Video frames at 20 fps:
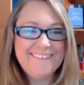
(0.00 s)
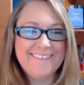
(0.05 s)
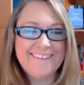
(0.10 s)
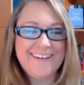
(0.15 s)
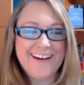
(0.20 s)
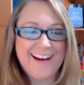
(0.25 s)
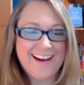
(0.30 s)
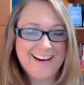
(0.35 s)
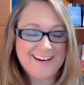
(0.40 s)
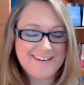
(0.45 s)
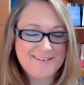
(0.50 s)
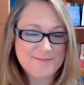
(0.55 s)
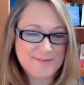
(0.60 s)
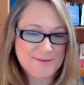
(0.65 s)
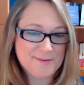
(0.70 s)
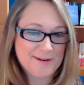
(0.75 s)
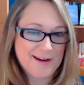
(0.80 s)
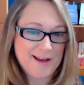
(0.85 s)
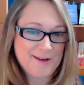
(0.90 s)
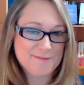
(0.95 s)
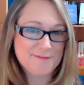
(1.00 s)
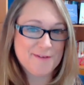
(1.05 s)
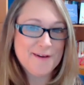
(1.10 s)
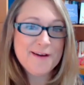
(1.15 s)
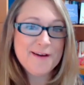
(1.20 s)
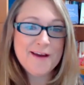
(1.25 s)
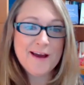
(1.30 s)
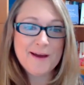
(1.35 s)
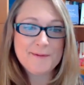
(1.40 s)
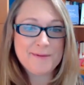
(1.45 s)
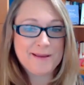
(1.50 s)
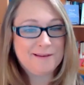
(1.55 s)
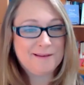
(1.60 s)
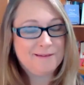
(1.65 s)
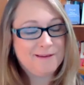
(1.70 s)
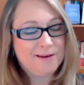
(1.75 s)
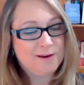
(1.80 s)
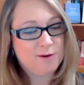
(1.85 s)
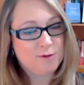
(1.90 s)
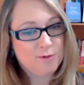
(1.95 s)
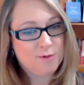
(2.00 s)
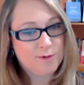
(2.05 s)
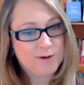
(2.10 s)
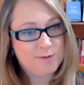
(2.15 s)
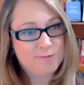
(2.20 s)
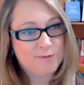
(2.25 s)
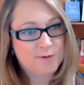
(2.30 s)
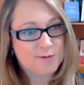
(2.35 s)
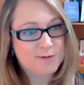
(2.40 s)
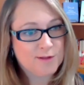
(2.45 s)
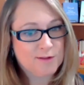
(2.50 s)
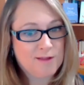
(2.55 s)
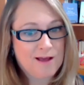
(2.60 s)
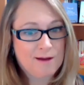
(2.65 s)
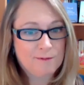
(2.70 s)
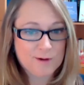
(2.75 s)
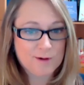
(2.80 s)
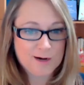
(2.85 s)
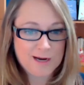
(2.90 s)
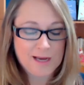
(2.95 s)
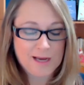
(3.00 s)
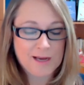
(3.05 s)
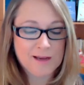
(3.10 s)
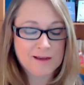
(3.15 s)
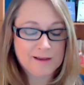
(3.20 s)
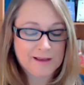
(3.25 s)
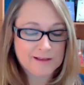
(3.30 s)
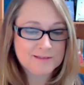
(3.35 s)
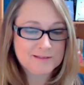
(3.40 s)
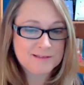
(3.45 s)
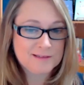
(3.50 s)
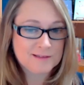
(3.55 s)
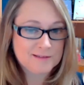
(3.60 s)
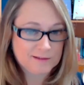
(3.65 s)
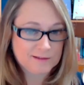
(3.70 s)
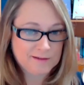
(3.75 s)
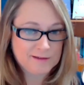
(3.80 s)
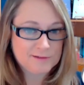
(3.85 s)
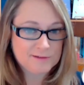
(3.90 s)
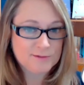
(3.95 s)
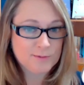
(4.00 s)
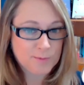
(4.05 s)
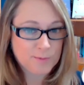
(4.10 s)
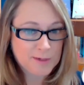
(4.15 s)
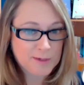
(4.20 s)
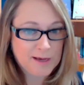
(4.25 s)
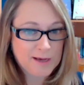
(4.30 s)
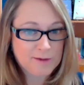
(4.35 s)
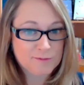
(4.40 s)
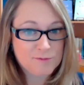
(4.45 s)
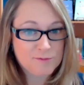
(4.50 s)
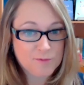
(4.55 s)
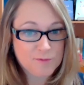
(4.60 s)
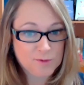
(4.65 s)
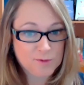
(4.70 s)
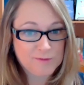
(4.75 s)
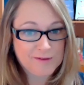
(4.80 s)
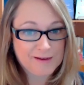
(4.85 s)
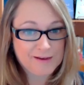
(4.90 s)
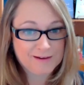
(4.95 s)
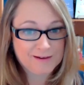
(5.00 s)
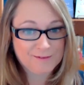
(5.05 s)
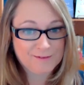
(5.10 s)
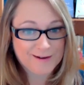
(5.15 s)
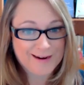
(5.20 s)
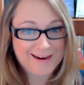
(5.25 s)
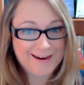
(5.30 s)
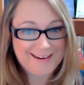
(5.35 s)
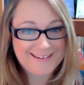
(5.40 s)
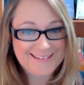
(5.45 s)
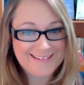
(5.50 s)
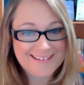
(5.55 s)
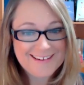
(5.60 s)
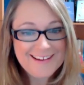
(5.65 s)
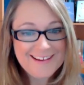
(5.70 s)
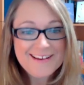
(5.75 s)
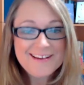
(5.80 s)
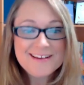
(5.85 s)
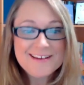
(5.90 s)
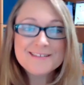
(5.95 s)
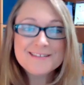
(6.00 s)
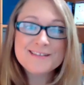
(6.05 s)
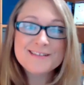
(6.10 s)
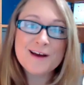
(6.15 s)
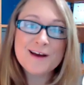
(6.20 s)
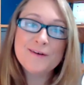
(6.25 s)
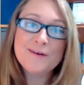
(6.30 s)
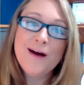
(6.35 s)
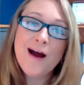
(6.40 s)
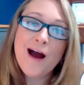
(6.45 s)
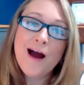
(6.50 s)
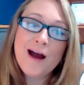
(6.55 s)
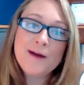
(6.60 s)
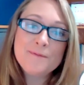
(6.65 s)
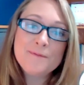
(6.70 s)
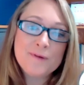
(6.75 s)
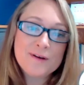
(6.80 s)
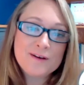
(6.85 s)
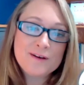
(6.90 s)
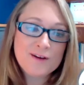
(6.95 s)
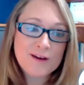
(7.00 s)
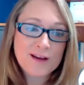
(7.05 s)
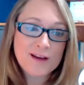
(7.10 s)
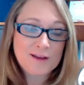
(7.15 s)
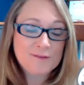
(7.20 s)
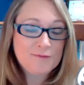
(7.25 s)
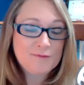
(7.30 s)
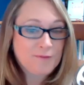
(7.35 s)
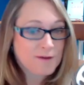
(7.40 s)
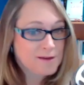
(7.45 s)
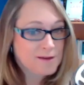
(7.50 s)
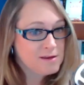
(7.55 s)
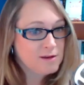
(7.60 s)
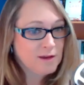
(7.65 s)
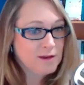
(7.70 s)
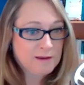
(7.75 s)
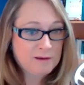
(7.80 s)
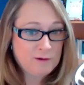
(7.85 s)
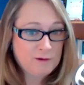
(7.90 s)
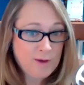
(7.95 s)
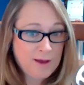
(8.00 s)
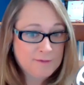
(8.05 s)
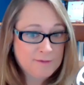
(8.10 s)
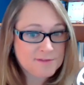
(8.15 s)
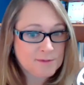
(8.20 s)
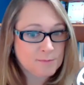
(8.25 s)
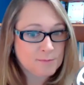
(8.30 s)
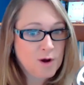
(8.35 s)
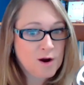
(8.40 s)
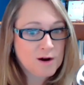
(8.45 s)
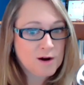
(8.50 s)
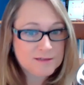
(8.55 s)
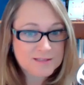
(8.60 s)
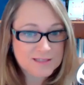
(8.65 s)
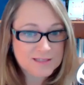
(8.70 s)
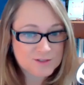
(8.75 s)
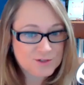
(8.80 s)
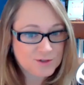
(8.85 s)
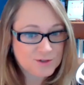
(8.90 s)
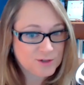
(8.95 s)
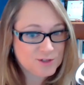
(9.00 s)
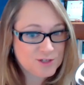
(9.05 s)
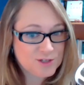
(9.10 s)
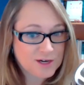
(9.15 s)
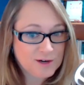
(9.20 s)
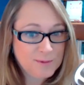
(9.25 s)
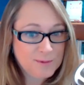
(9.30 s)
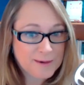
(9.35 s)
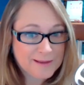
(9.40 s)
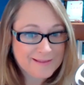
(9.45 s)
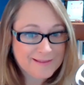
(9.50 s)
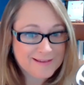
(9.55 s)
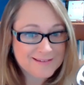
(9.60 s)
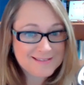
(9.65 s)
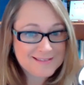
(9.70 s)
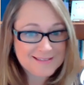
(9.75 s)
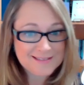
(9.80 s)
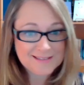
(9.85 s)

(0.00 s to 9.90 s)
Right. We want to have, grief, there's a lot working against us. At least we want to have a full deck, right? So I'm wondering if you have some cards that you could share with us.